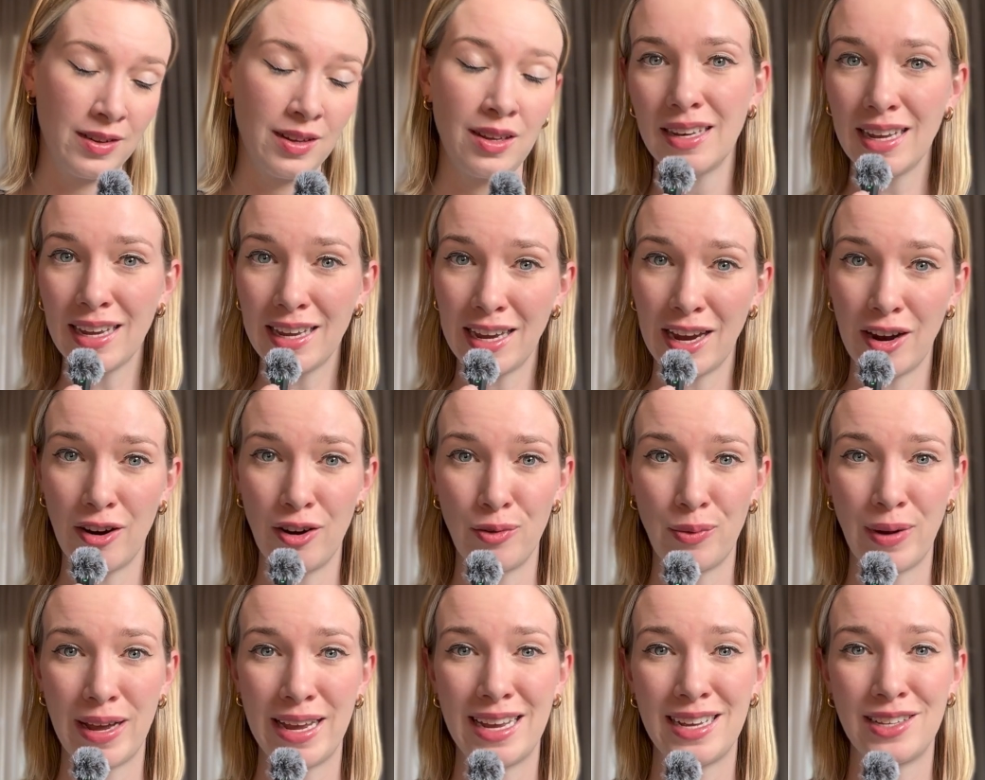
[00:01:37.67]
Nick
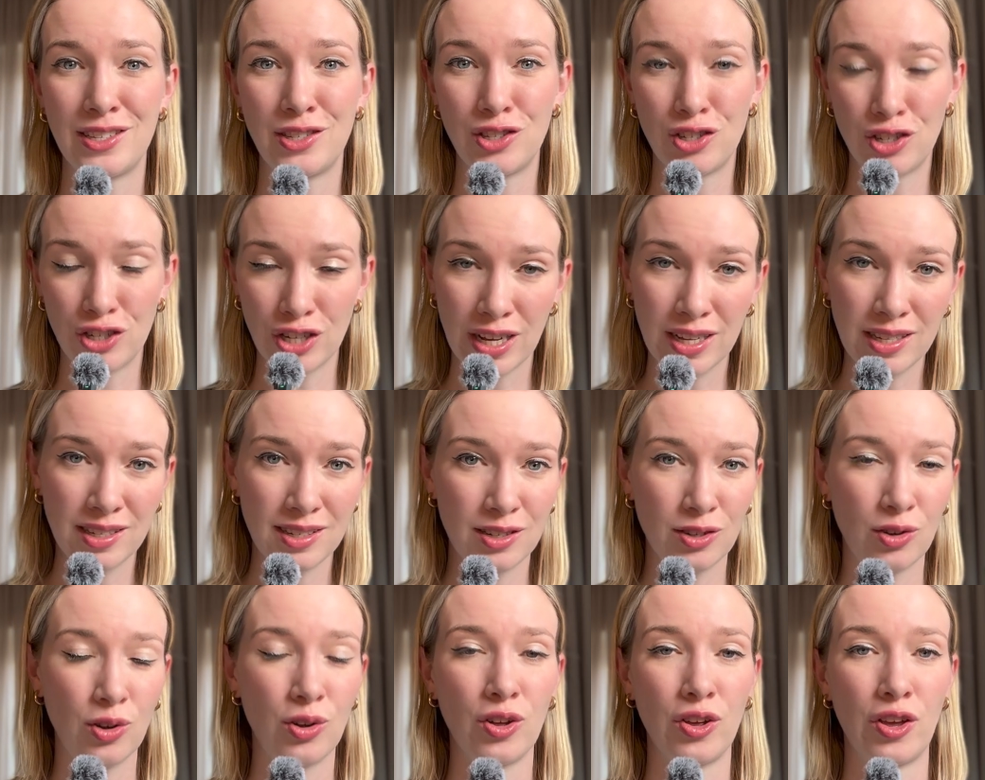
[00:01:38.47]
Carraway has
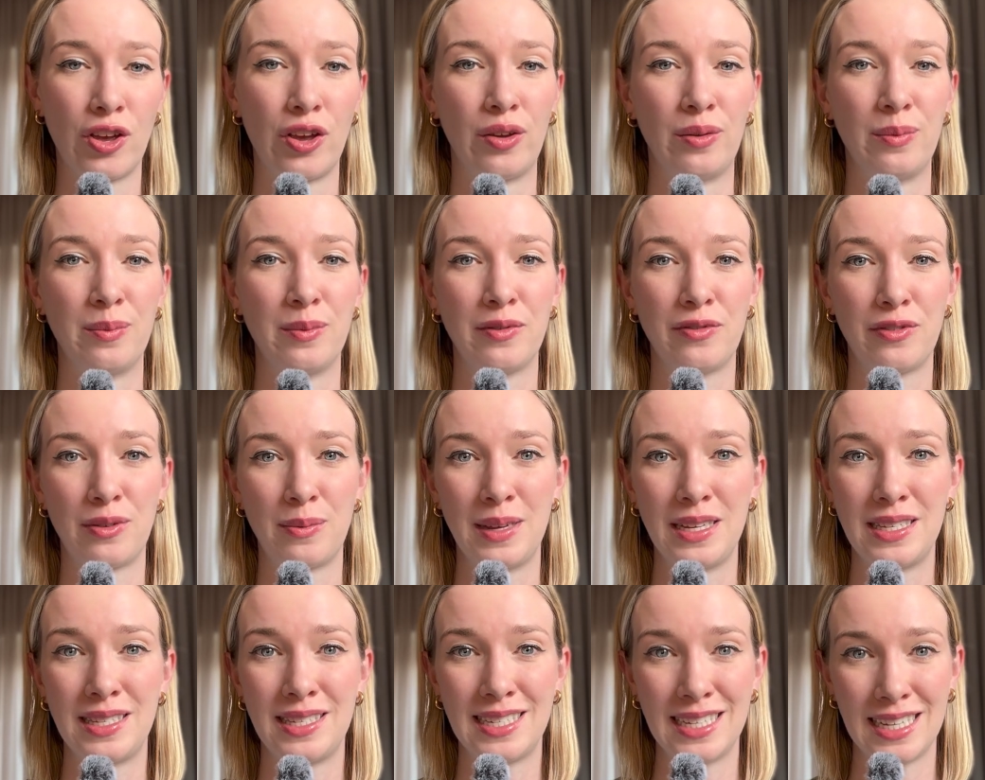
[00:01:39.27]
just got home
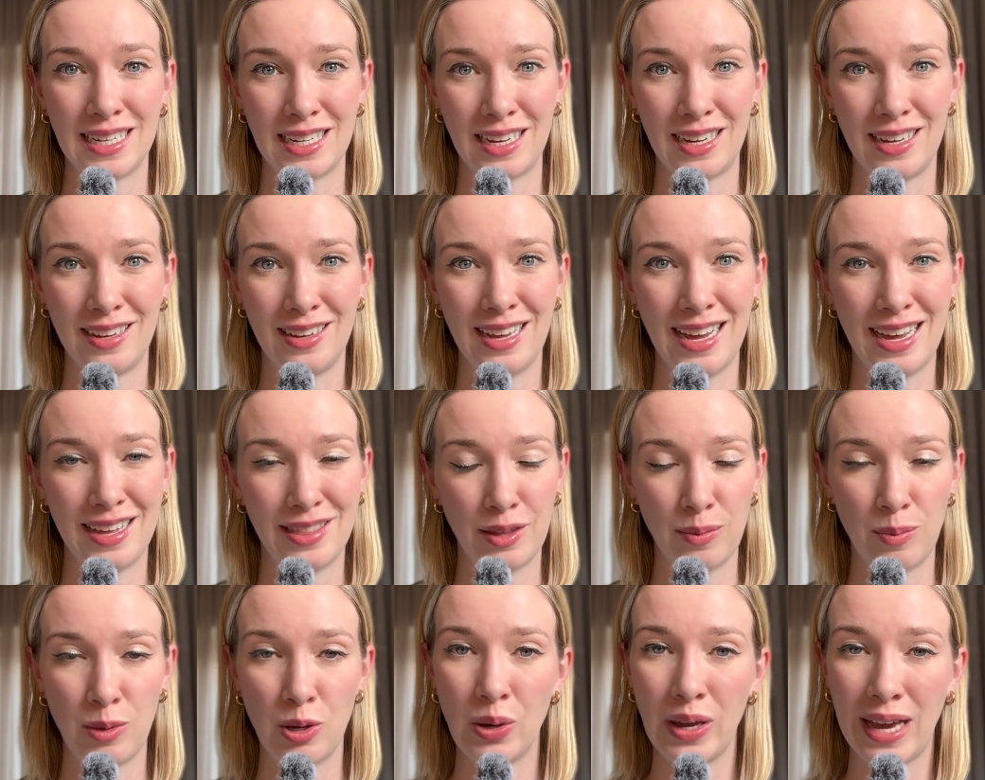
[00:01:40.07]
from his dinner
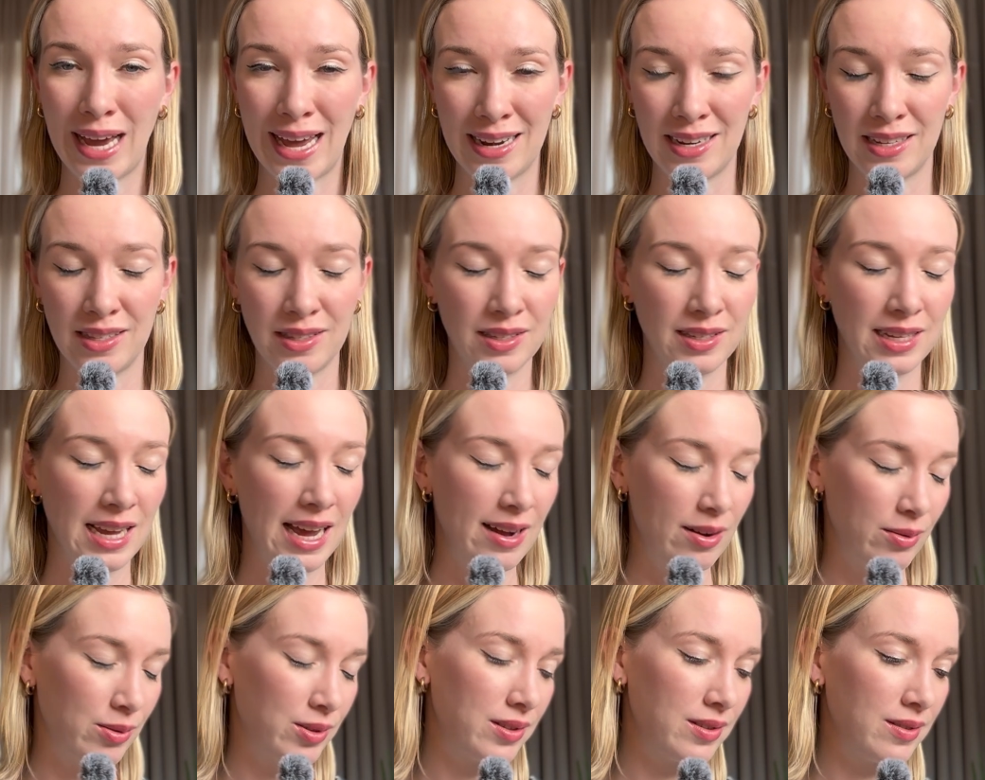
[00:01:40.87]
at the Buchanan's
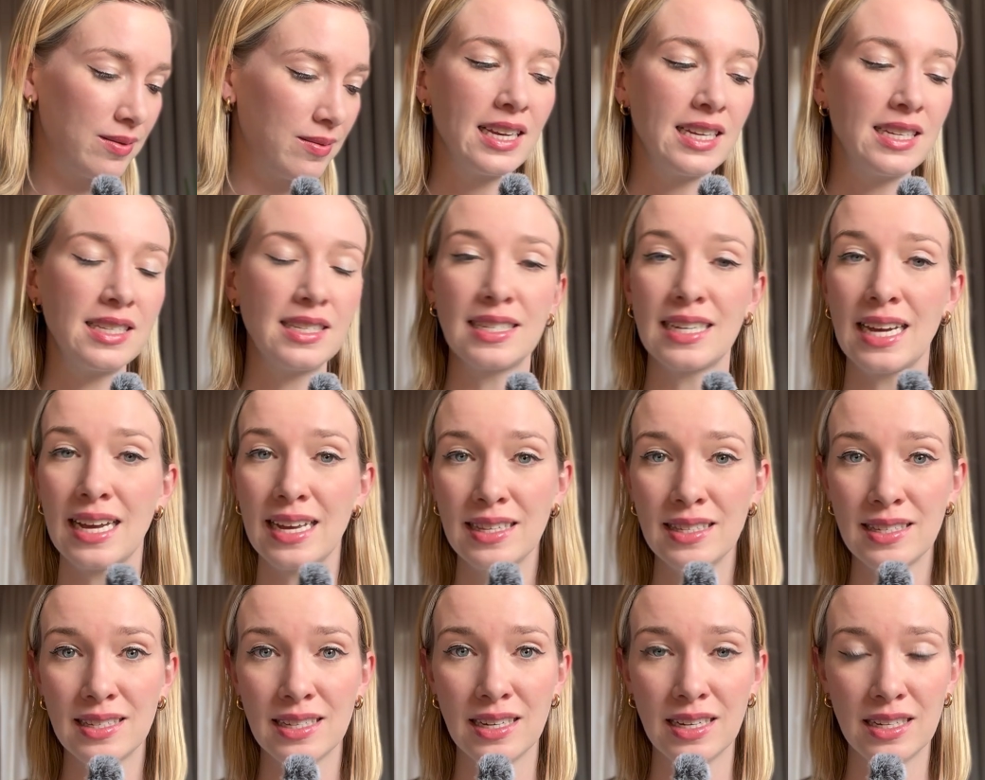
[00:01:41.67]
house, and he
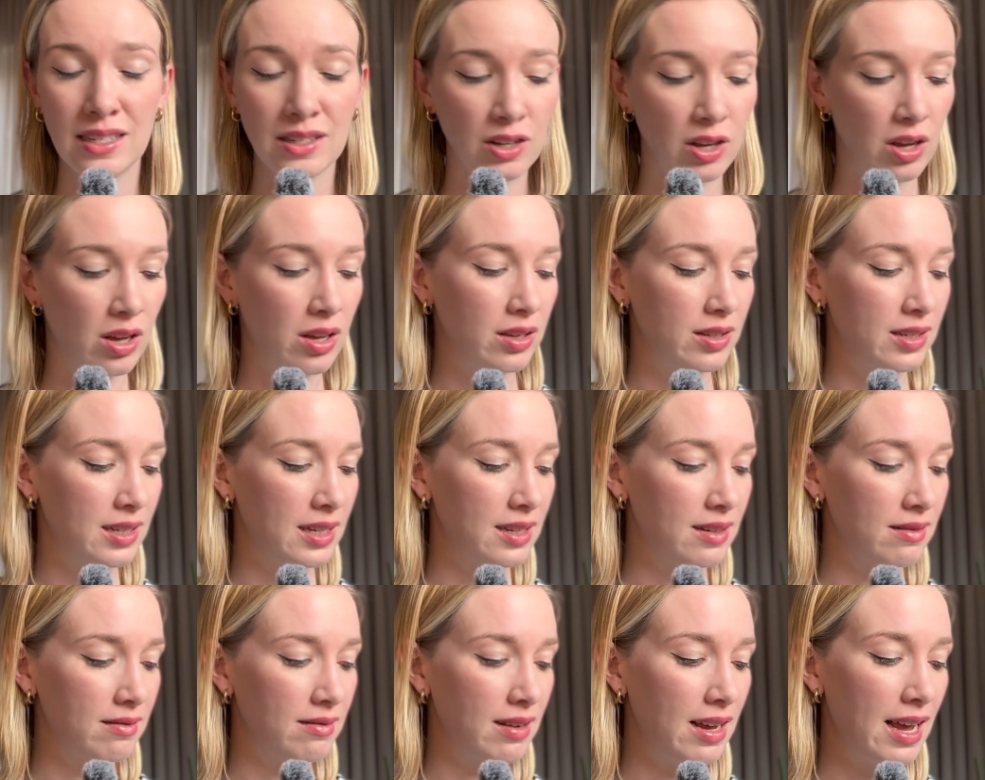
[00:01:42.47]
stands in his
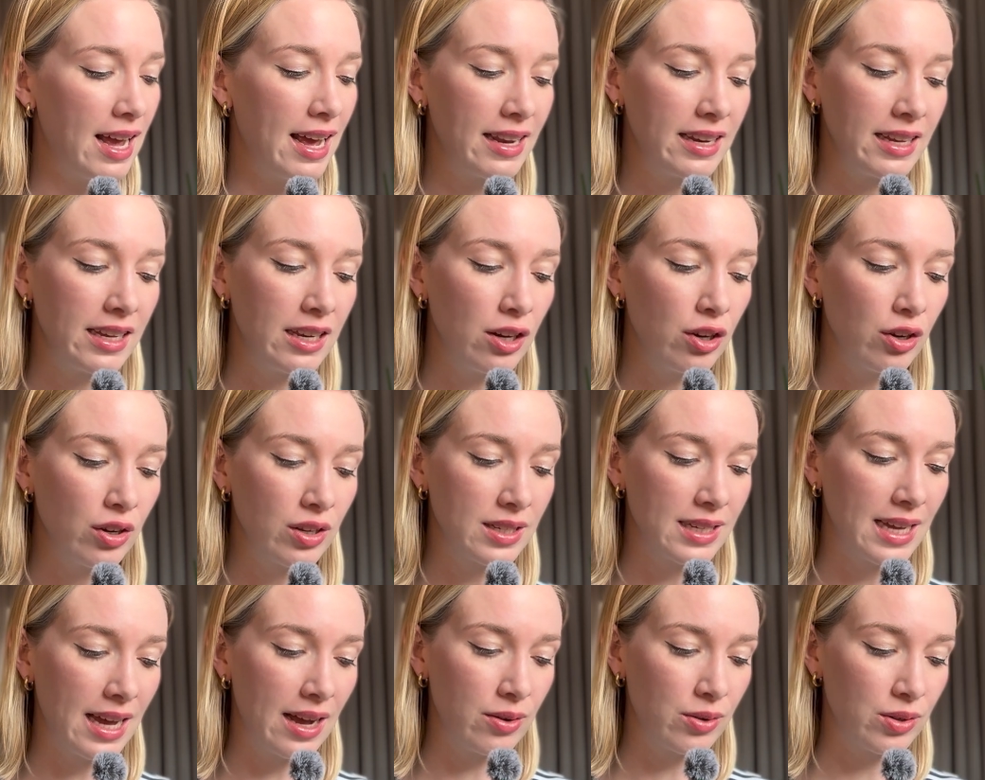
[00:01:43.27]
garden and he
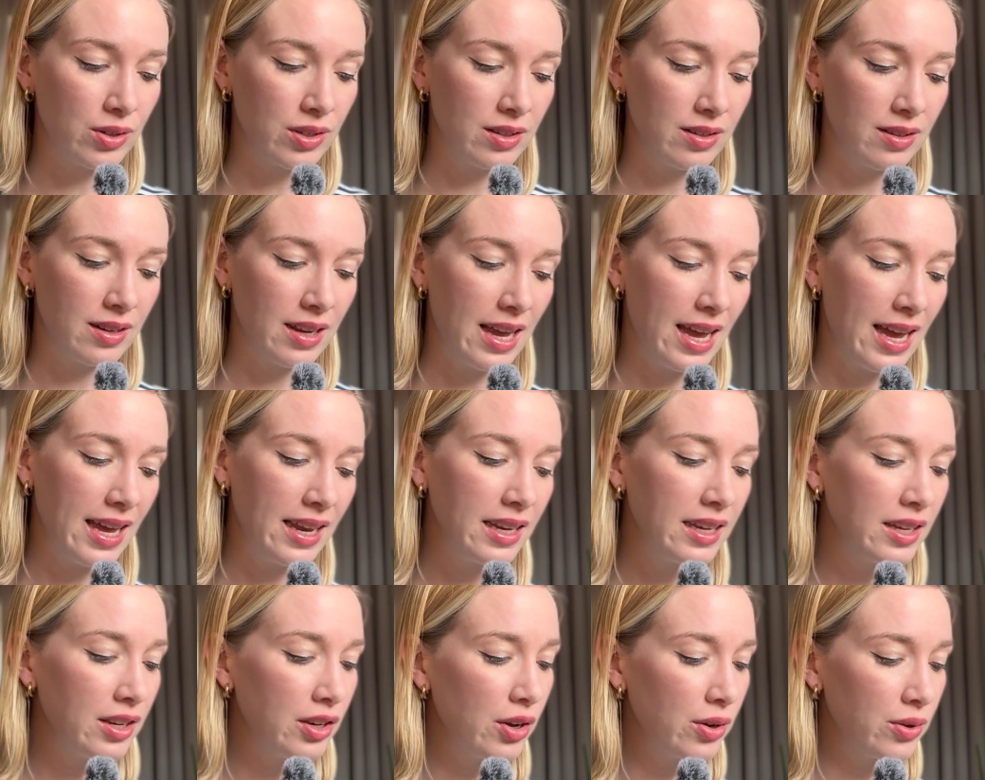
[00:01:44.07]
looks out
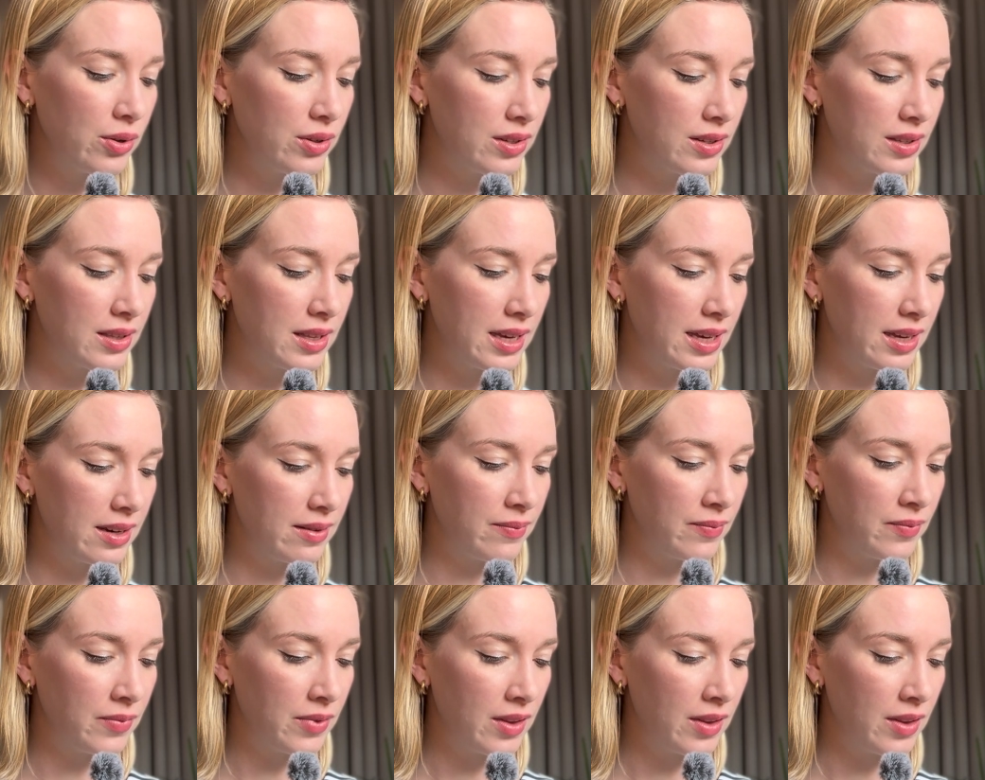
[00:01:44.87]
and he notes that